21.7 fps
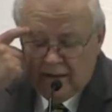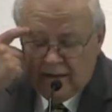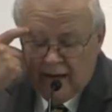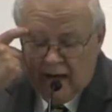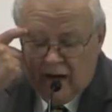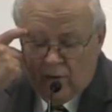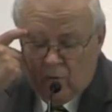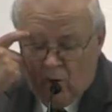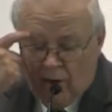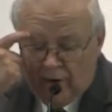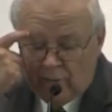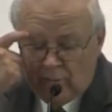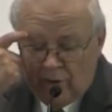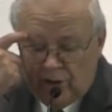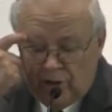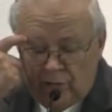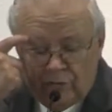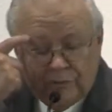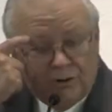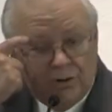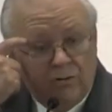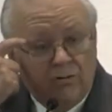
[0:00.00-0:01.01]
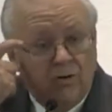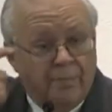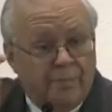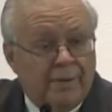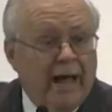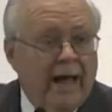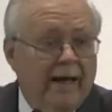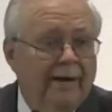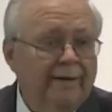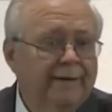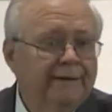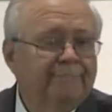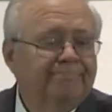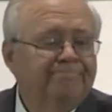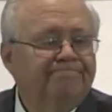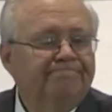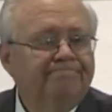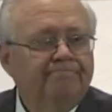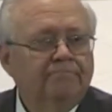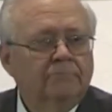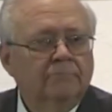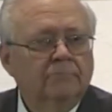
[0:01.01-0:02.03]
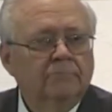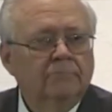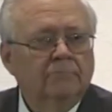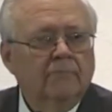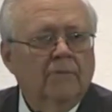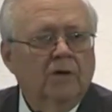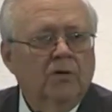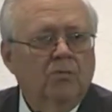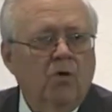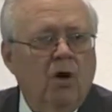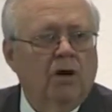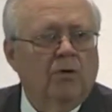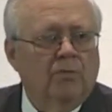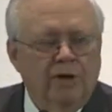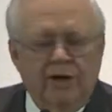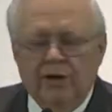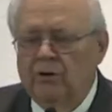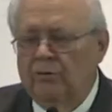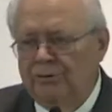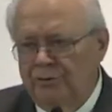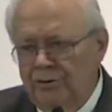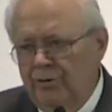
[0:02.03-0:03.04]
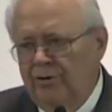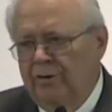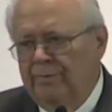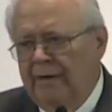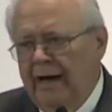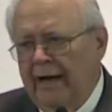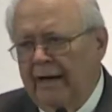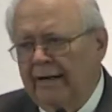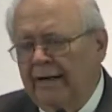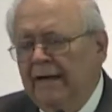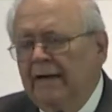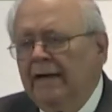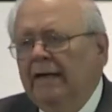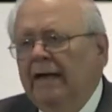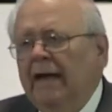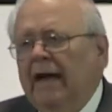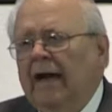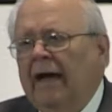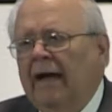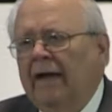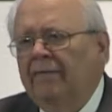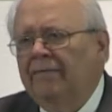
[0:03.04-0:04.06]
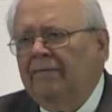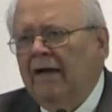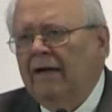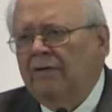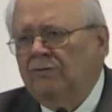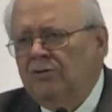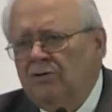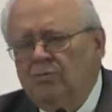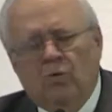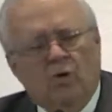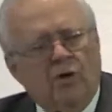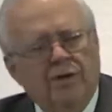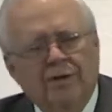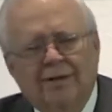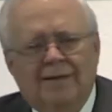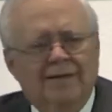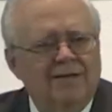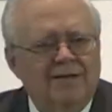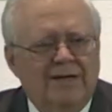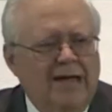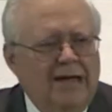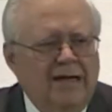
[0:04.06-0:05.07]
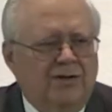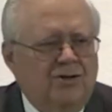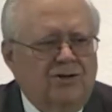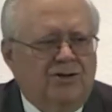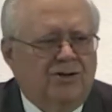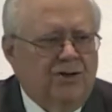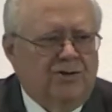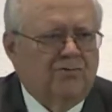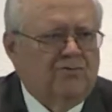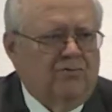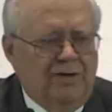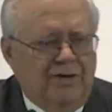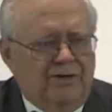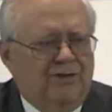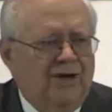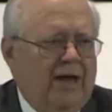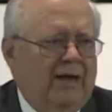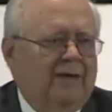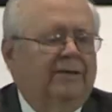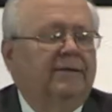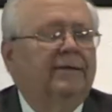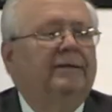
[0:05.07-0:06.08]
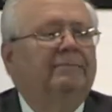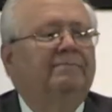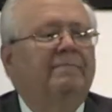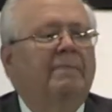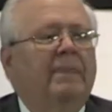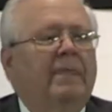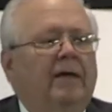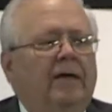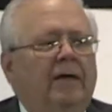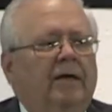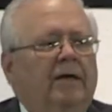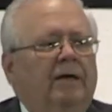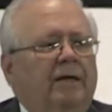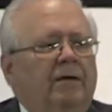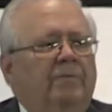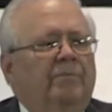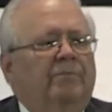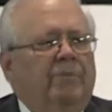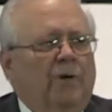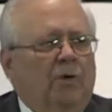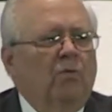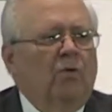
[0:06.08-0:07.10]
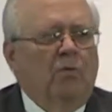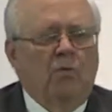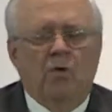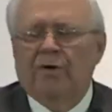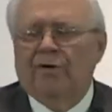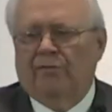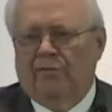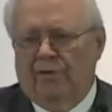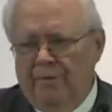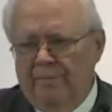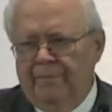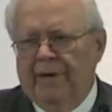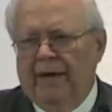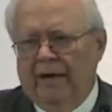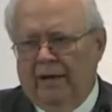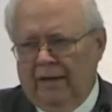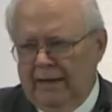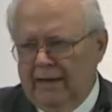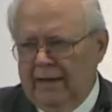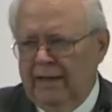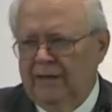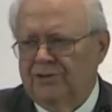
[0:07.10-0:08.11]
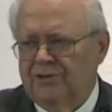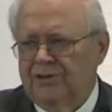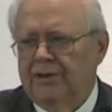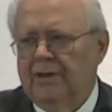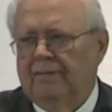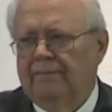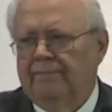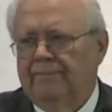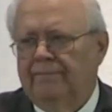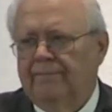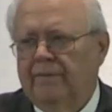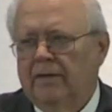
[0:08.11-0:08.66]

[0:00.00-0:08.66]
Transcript: Now, what are we going to do about it? What are we going to do about it? Uh, they weren't content to just reject him, but we want to rebel against him.